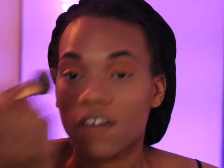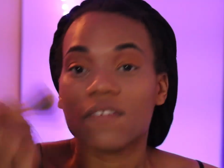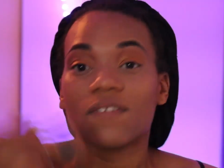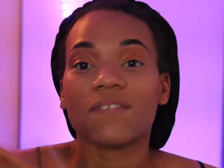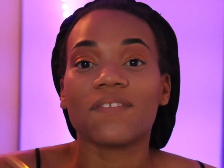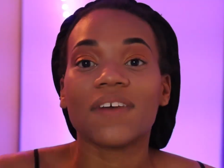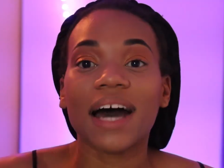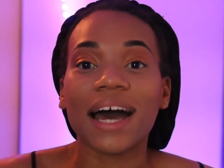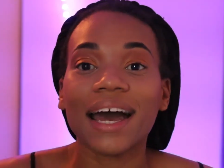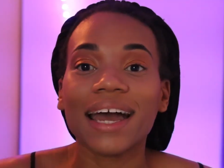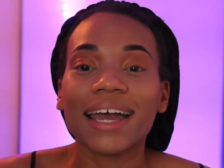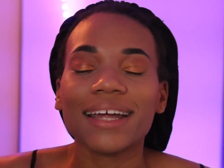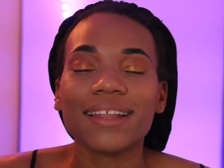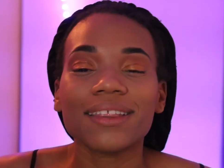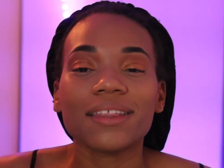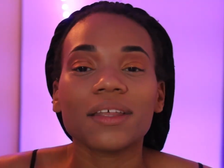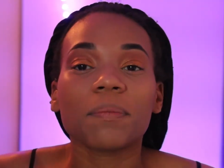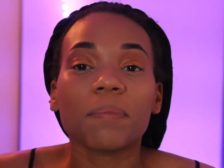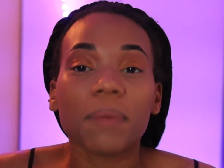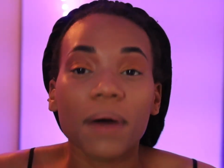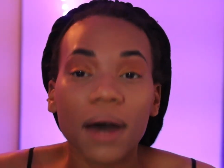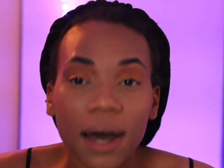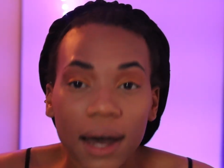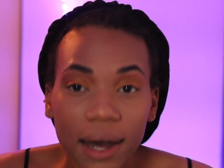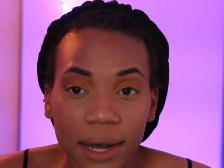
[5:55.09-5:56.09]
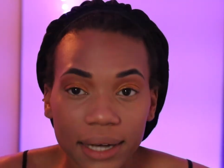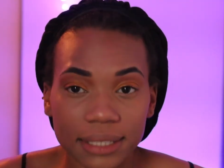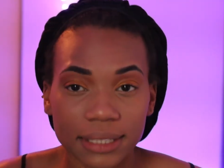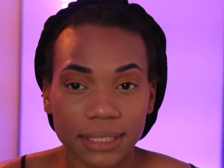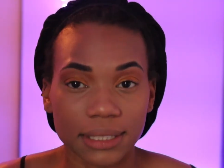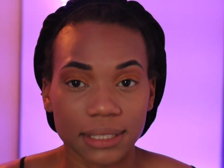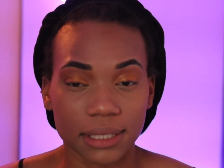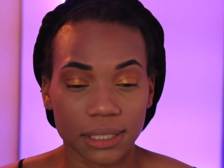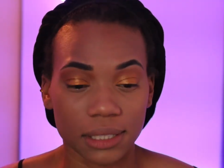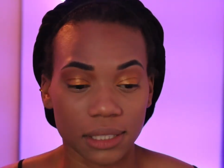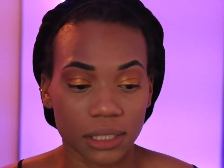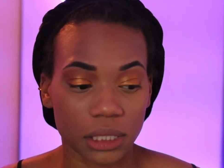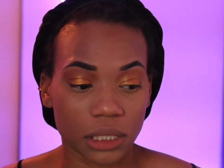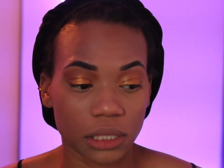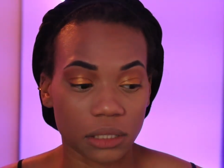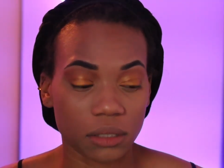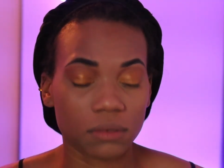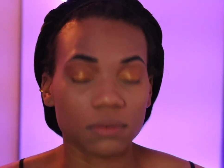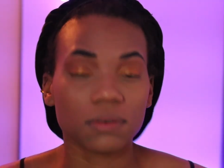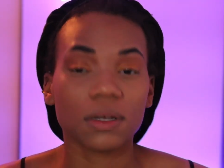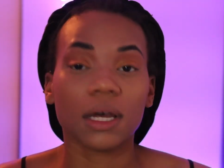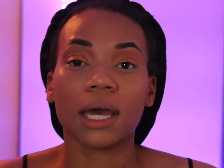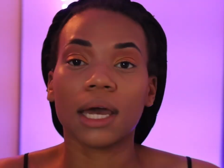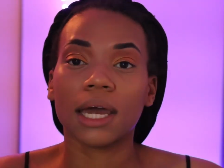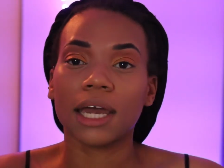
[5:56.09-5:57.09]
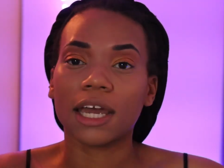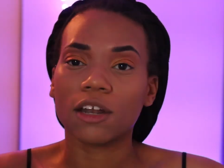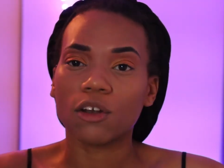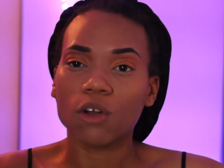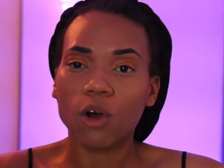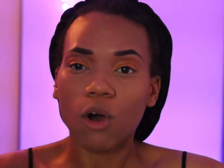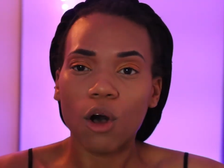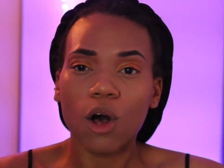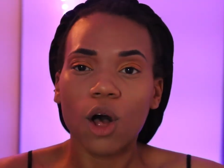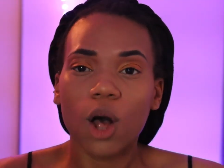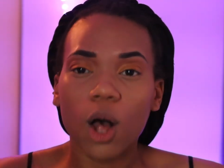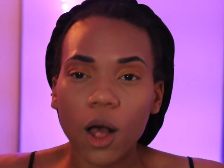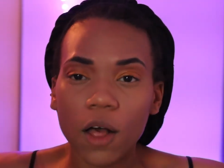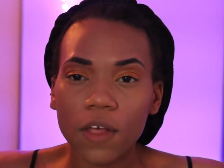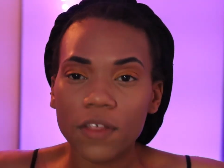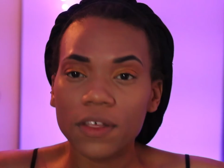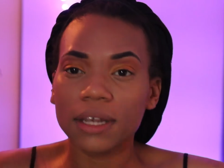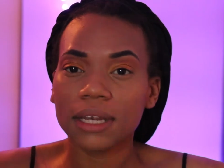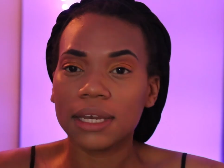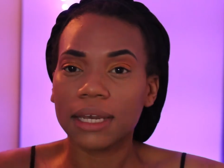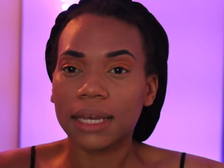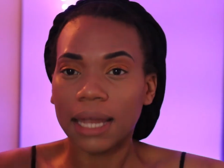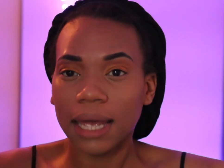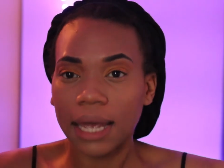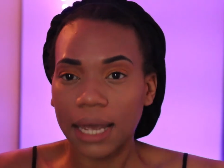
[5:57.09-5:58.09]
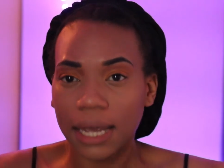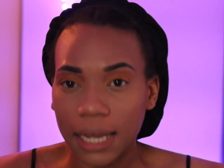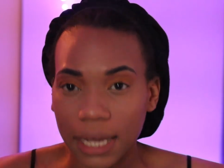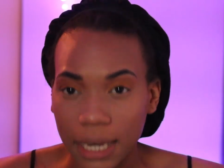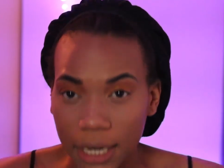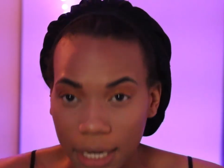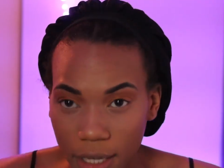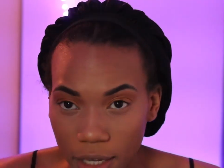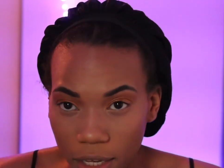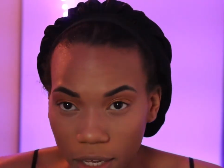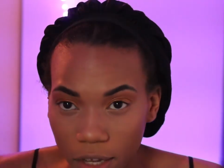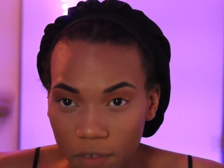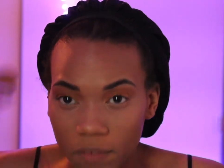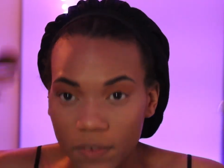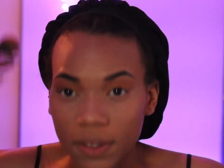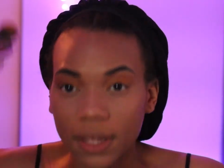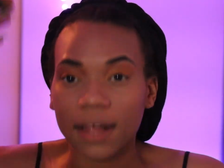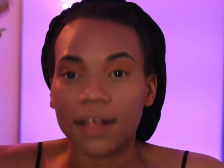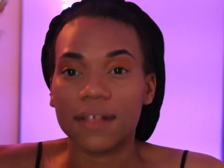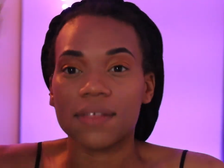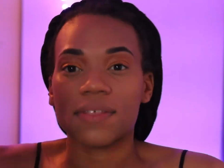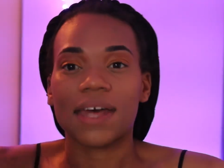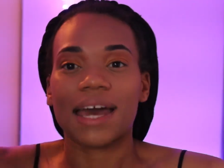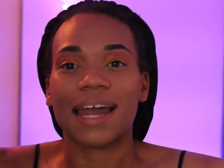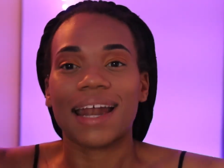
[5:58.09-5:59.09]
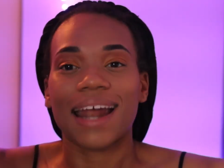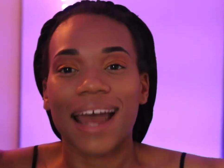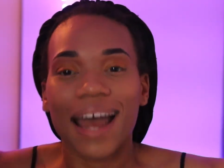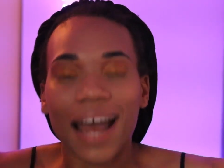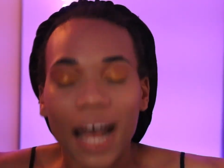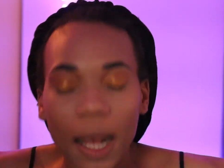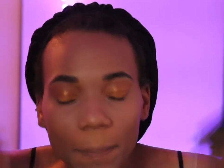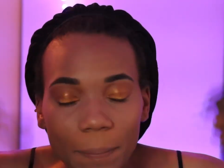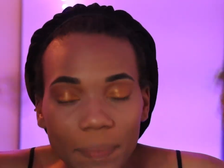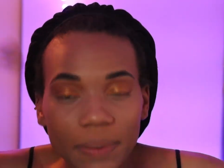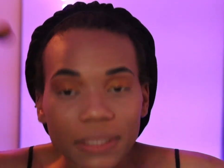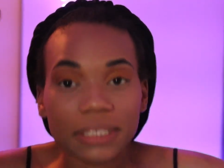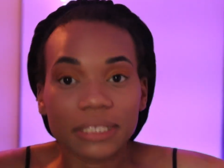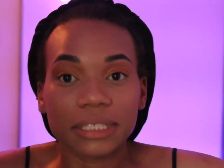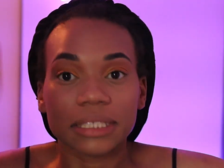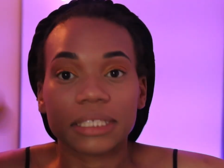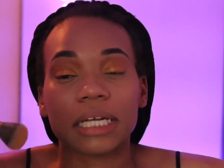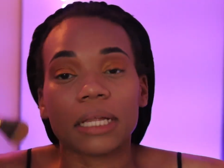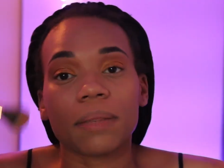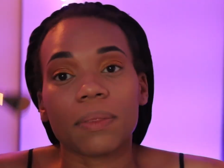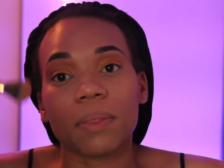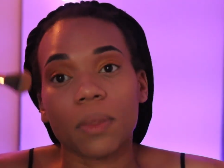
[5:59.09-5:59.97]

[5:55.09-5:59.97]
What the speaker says: Find the positive in all the negative that happens in